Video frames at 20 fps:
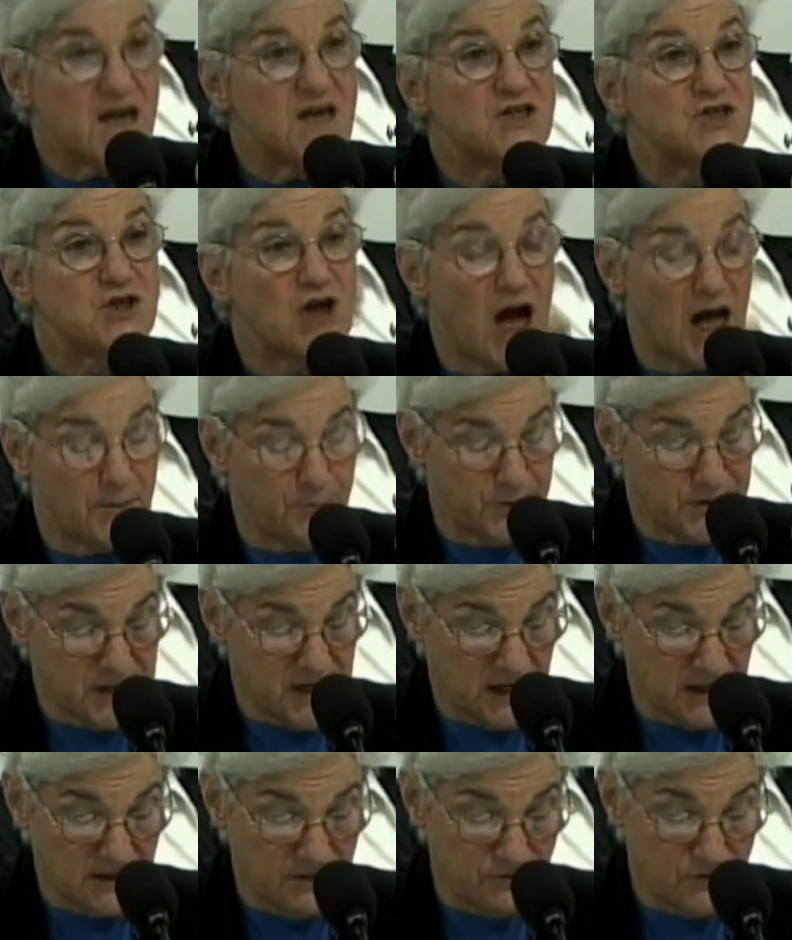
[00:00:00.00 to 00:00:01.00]
Child
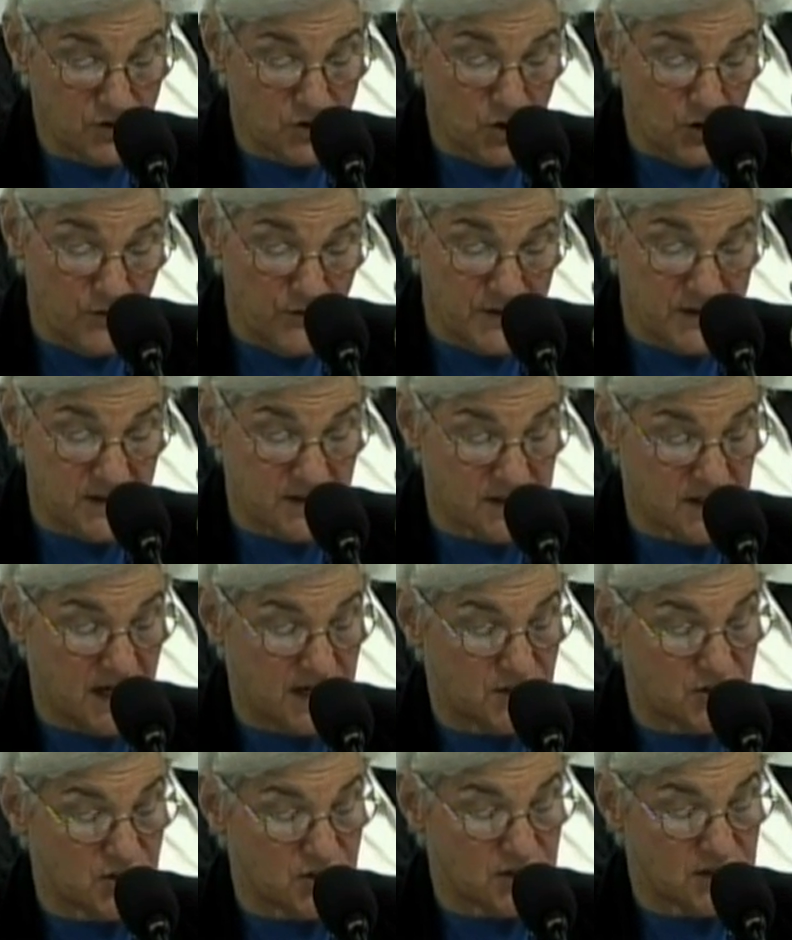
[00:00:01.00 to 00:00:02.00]
Protective Services
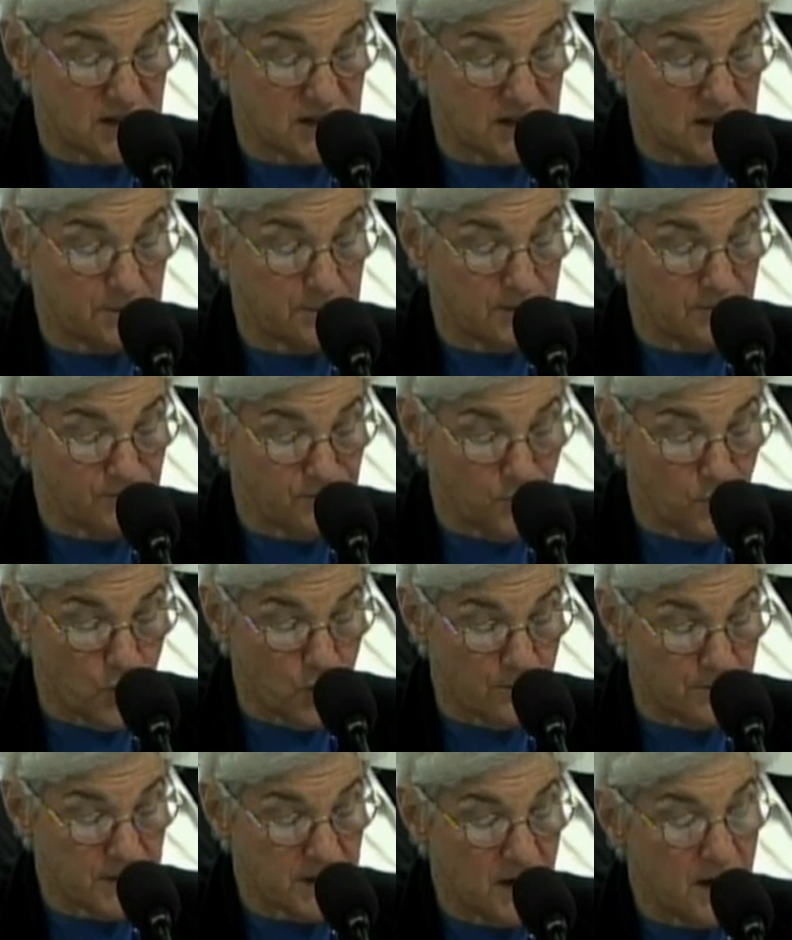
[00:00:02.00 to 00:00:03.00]
agencies have been
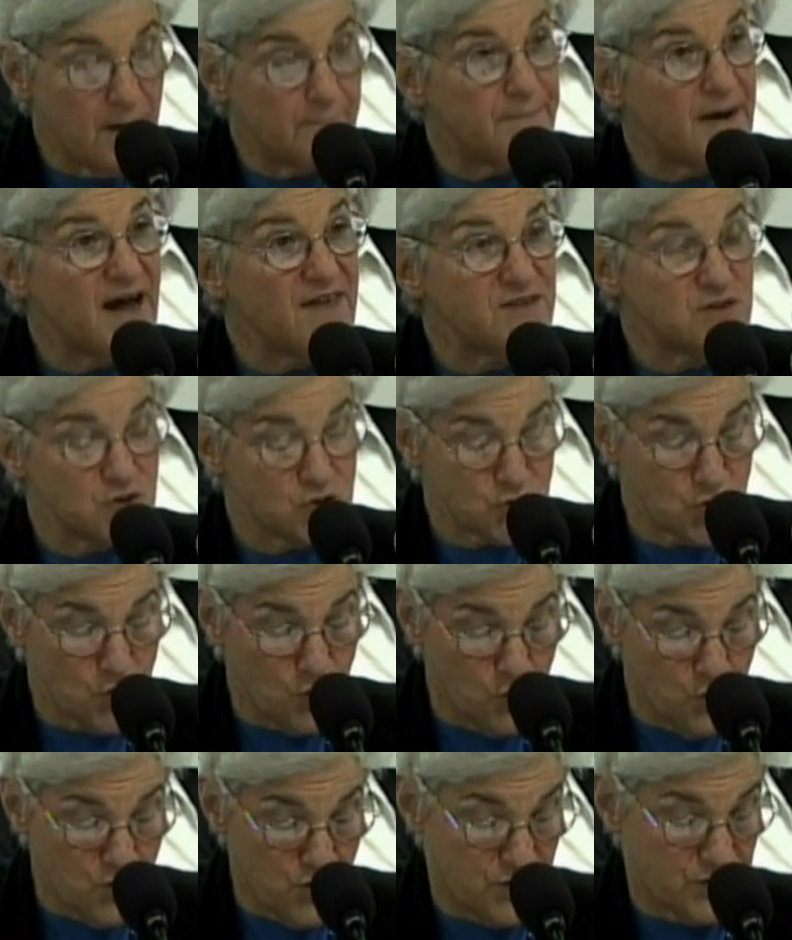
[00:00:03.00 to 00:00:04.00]
formed by the
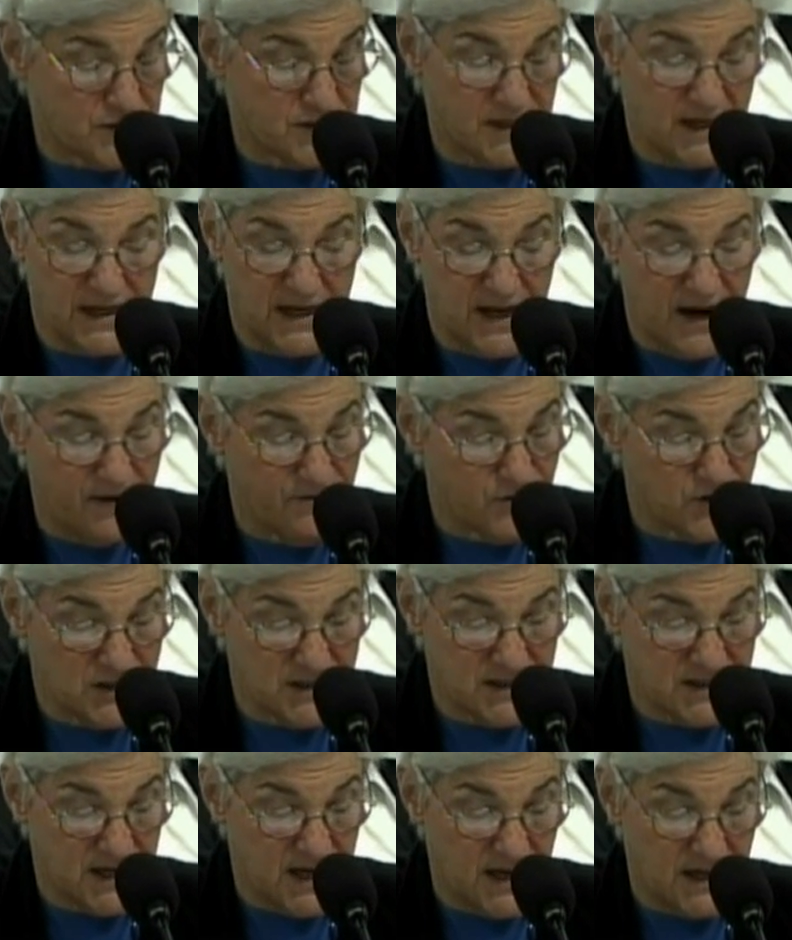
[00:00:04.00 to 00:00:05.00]
scores in every
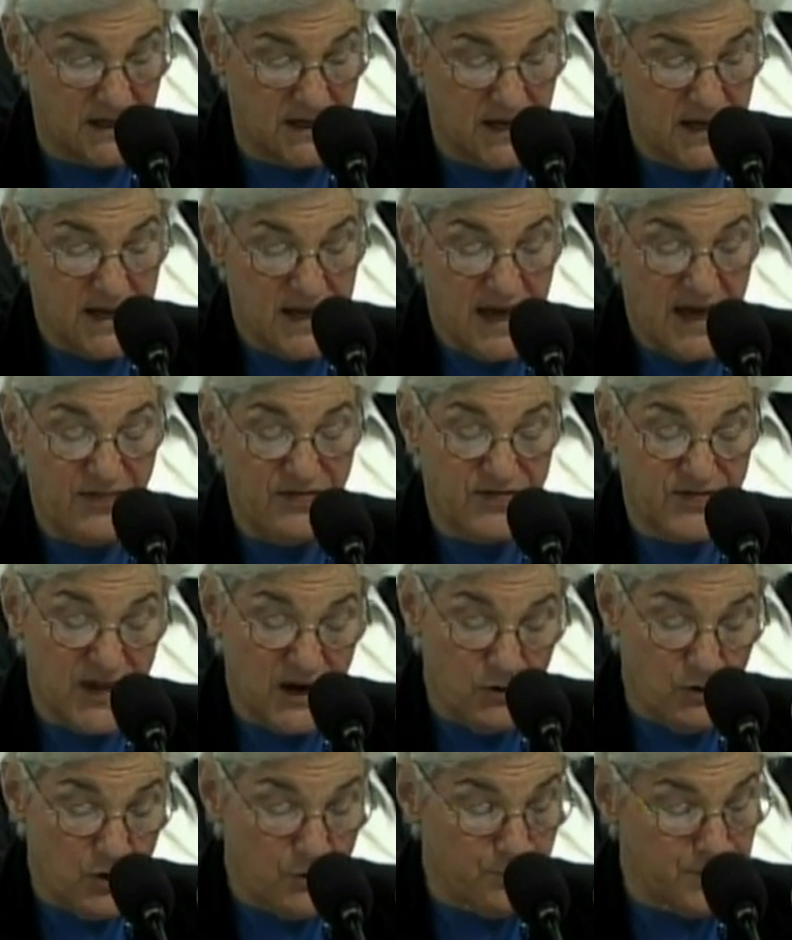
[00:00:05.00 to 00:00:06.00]
state, and
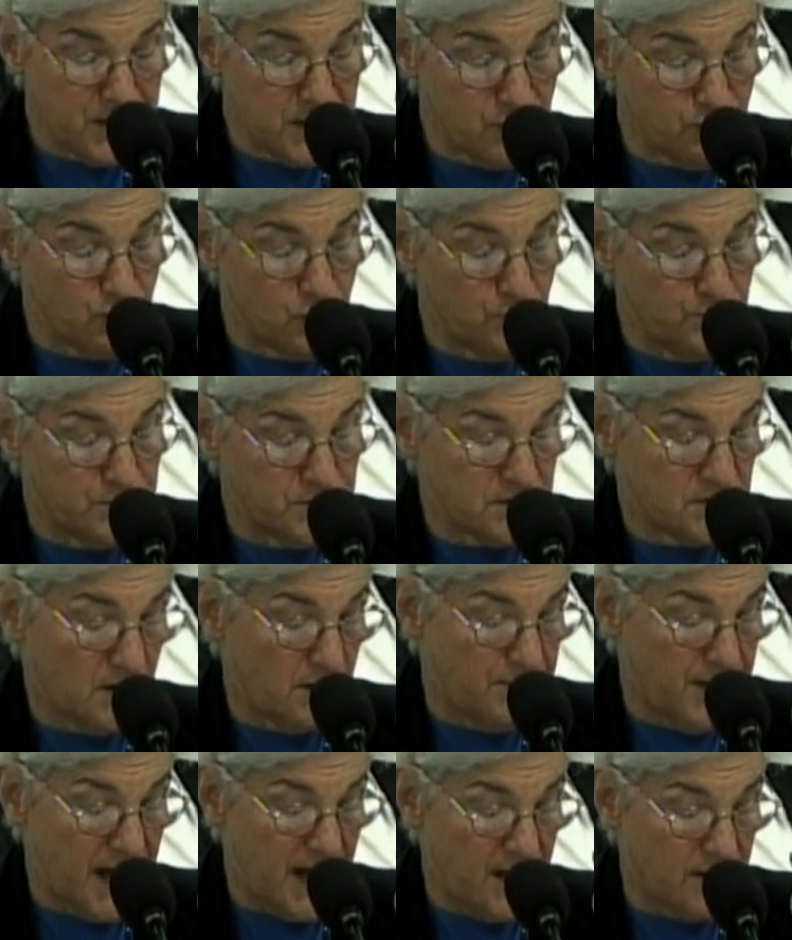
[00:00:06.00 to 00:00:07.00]
therapy groups
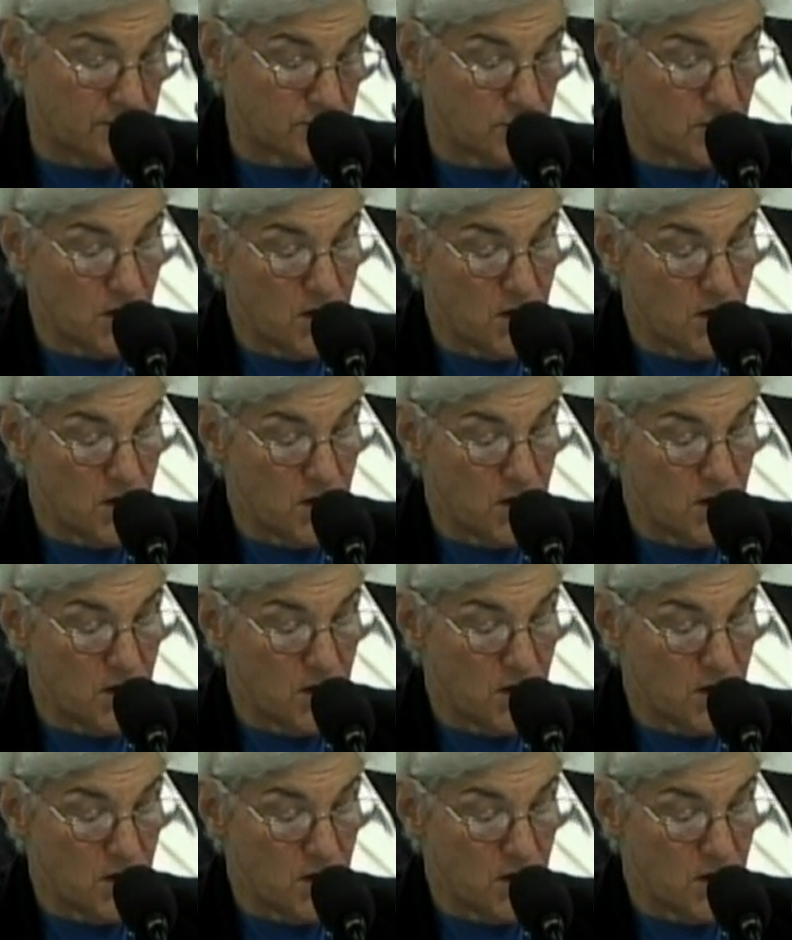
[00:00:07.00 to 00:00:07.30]
abound.